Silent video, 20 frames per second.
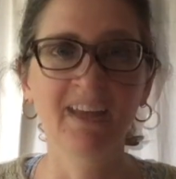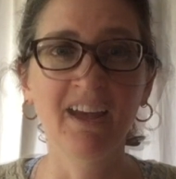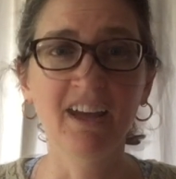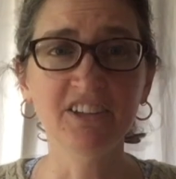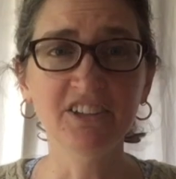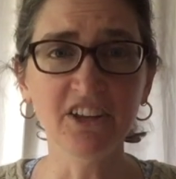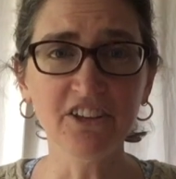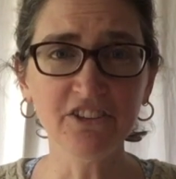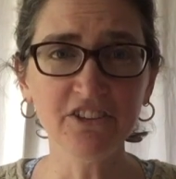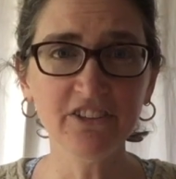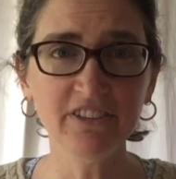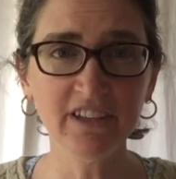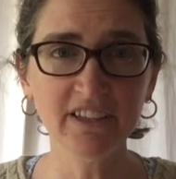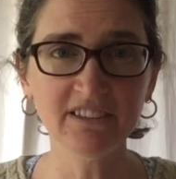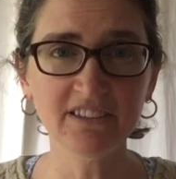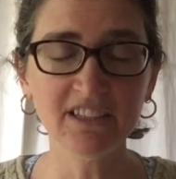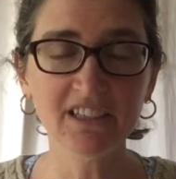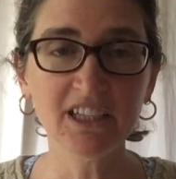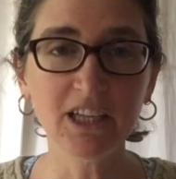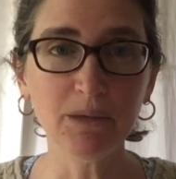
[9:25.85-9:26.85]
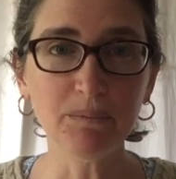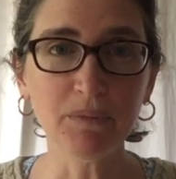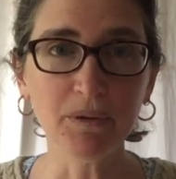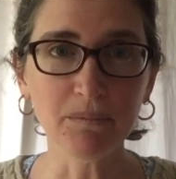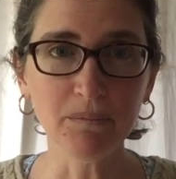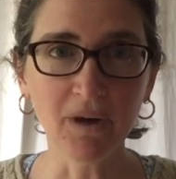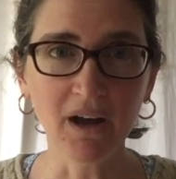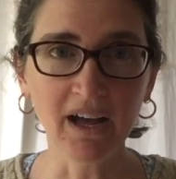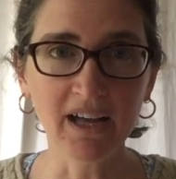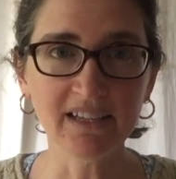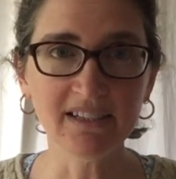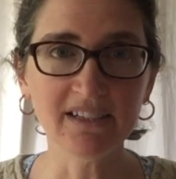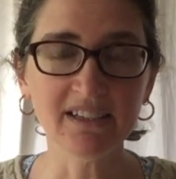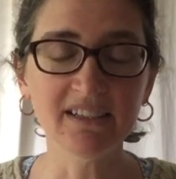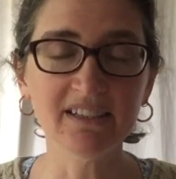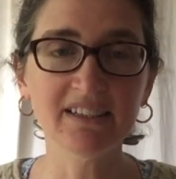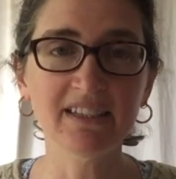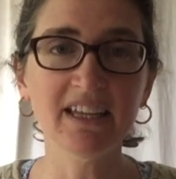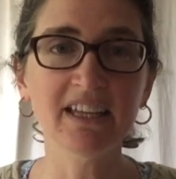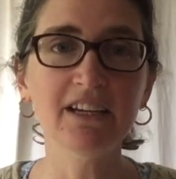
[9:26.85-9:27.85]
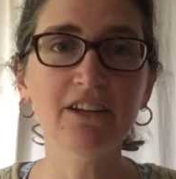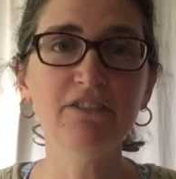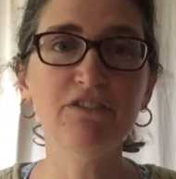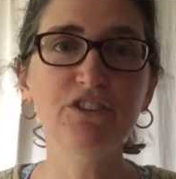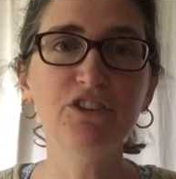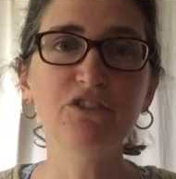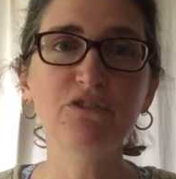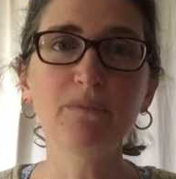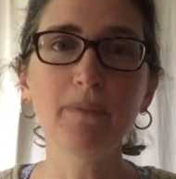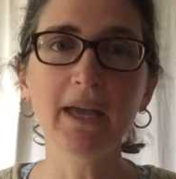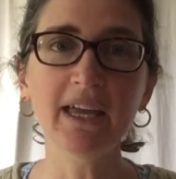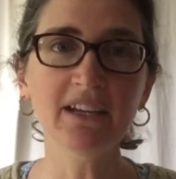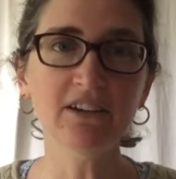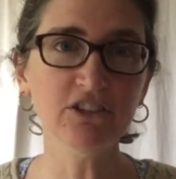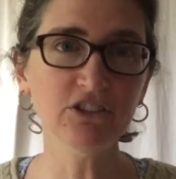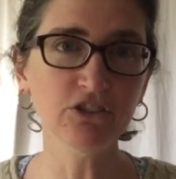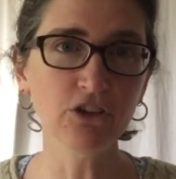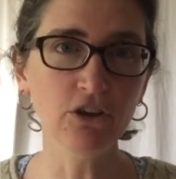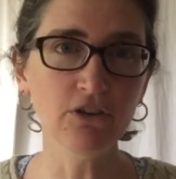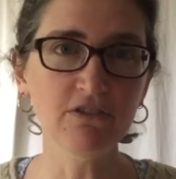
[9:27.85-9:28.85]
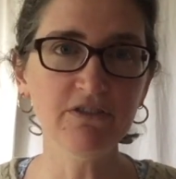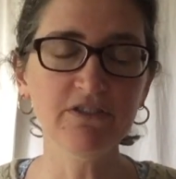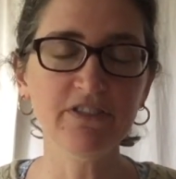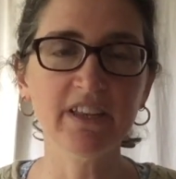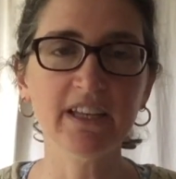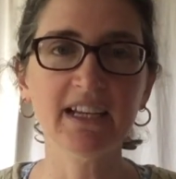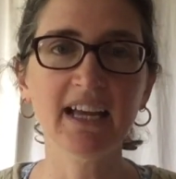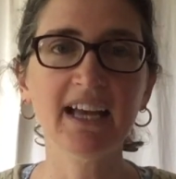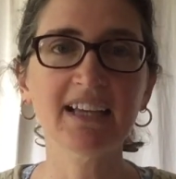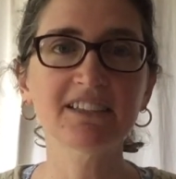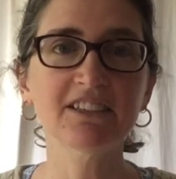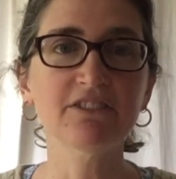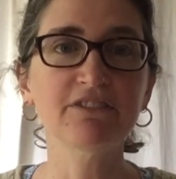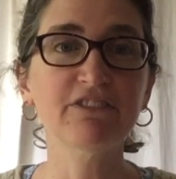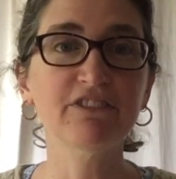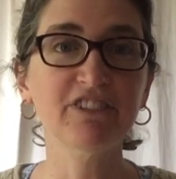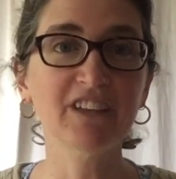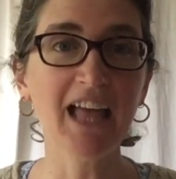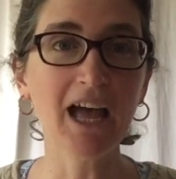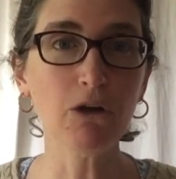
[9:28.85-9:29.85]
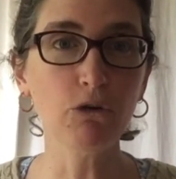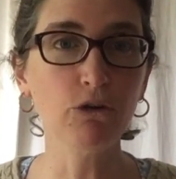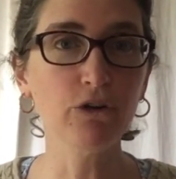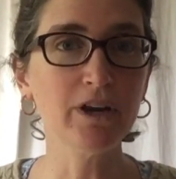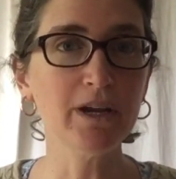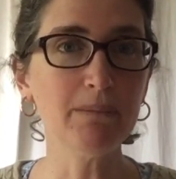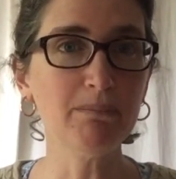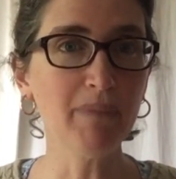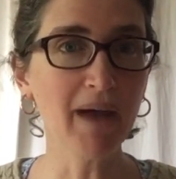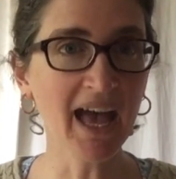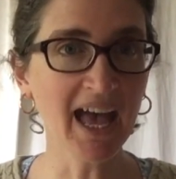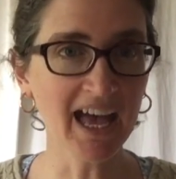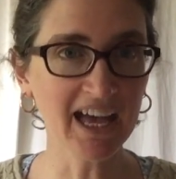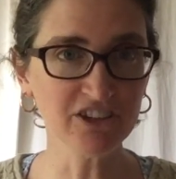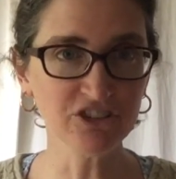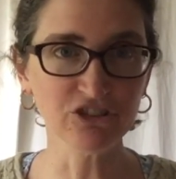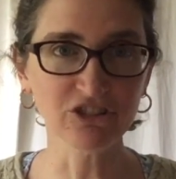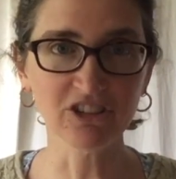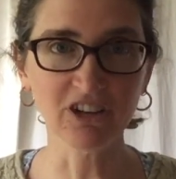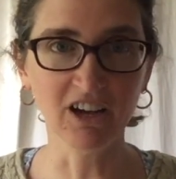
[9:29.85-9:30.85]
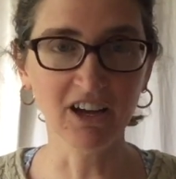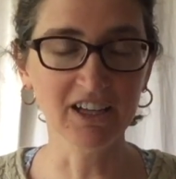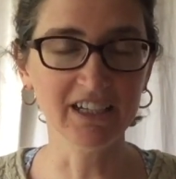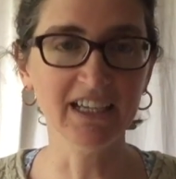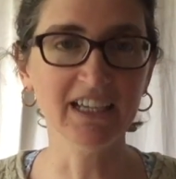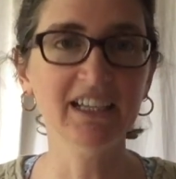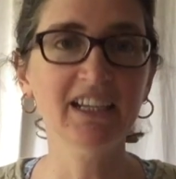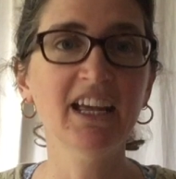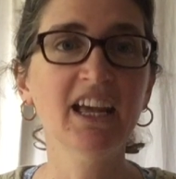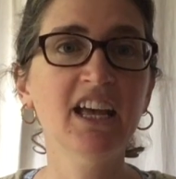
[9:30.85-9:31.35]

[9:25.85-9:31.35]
Another thing to keep in mind is that if you've made a loaf that has a flowery pattern on it,